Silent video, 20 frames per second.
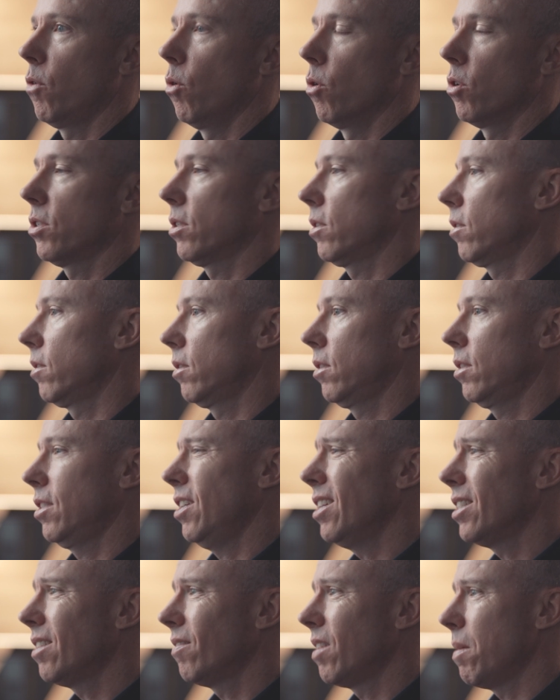course,
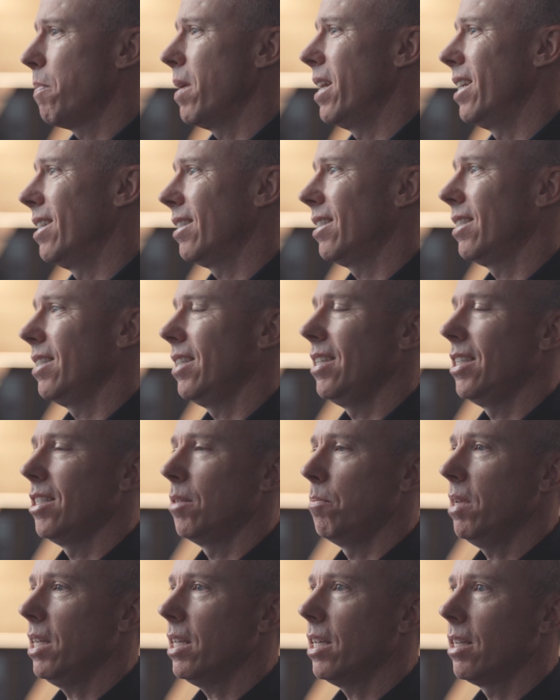tons of
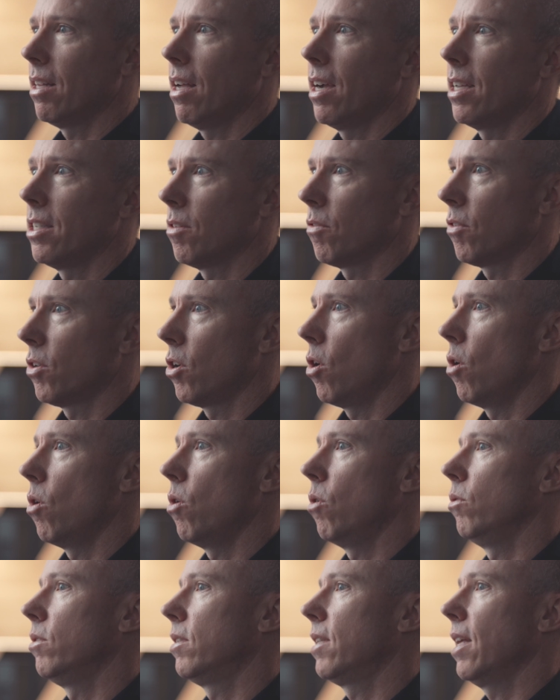dependencies, million lines of
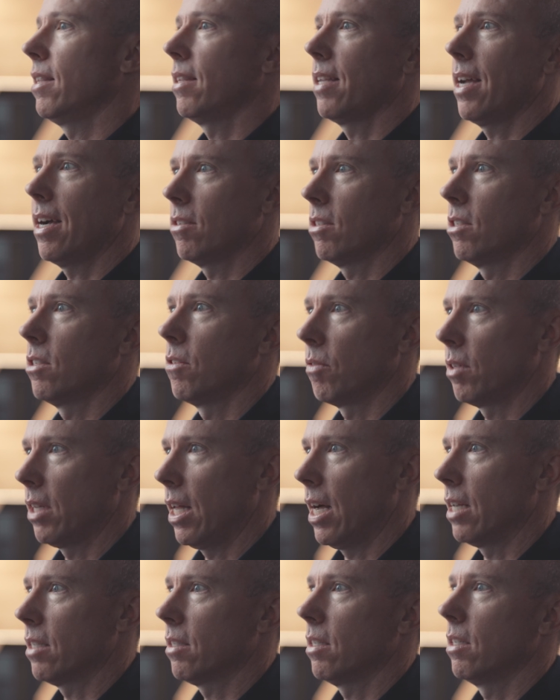code, 10,000s of
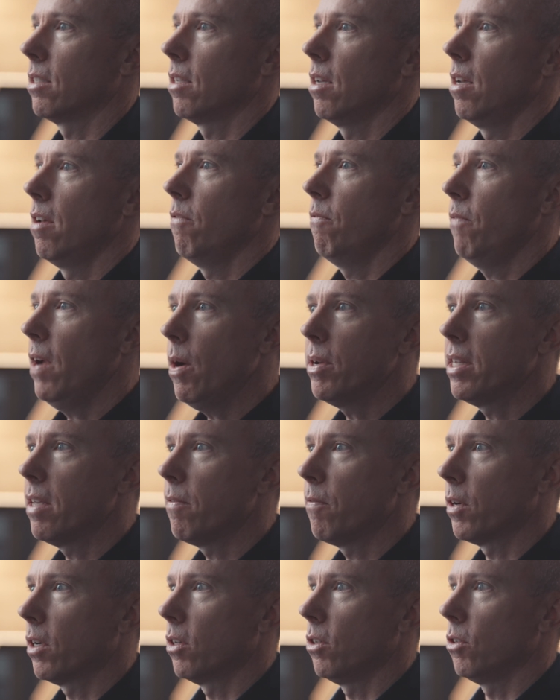classes, very
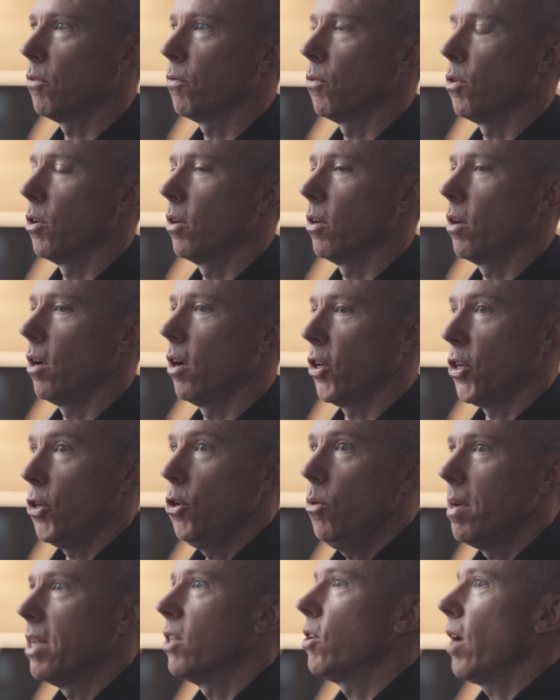difficult for a
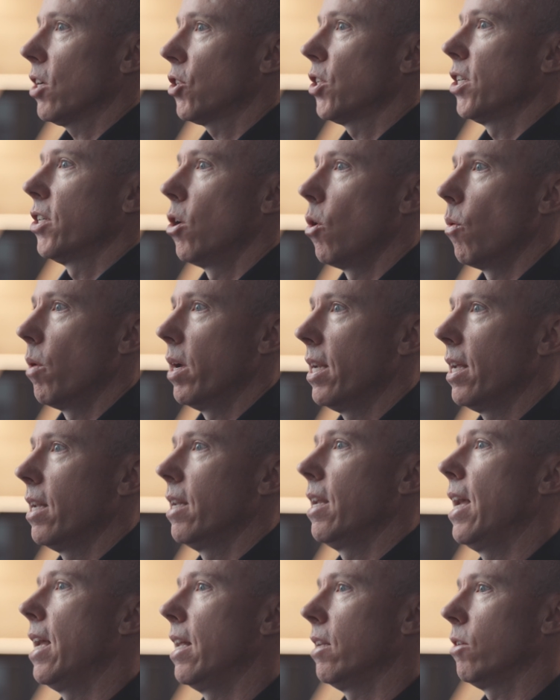human to actually go in
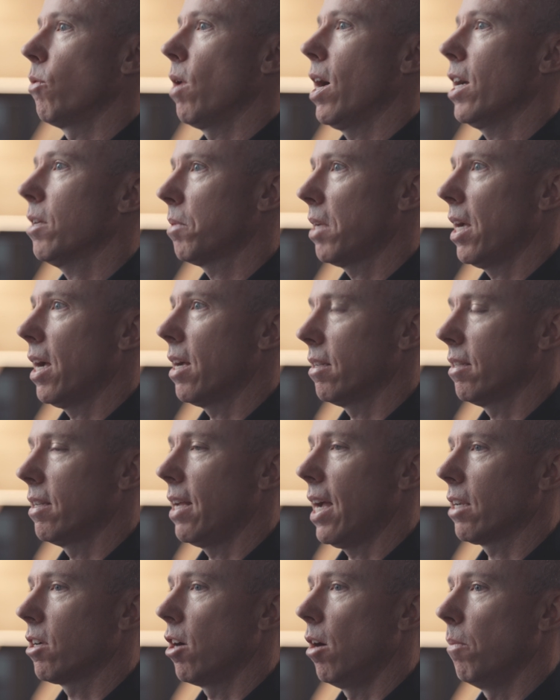and grasp
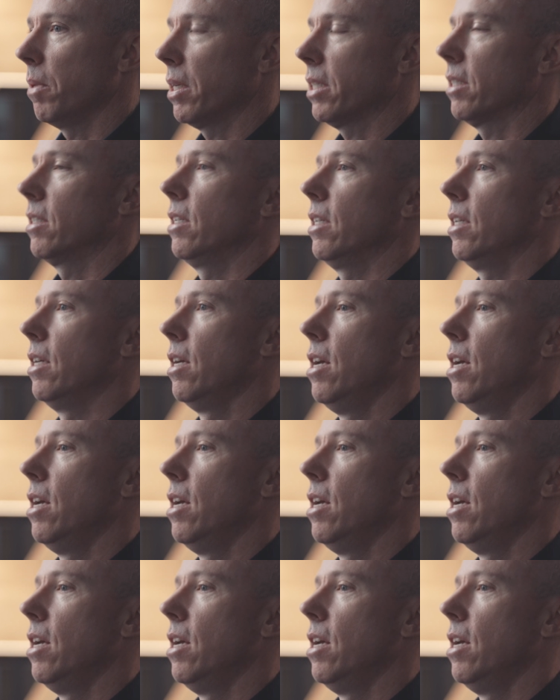that complexity.